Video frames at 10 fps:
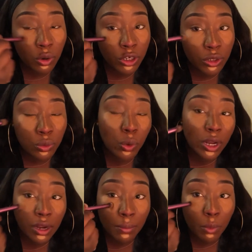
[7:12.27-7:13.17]
or you
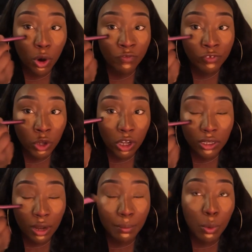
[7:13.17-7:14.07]
want a
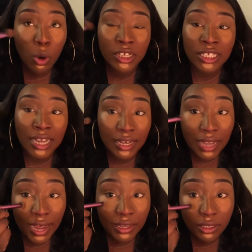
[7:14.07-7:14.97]
more
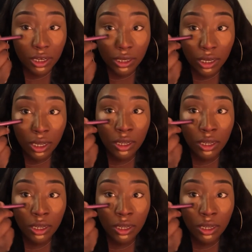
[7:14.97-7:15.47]
skin-like look,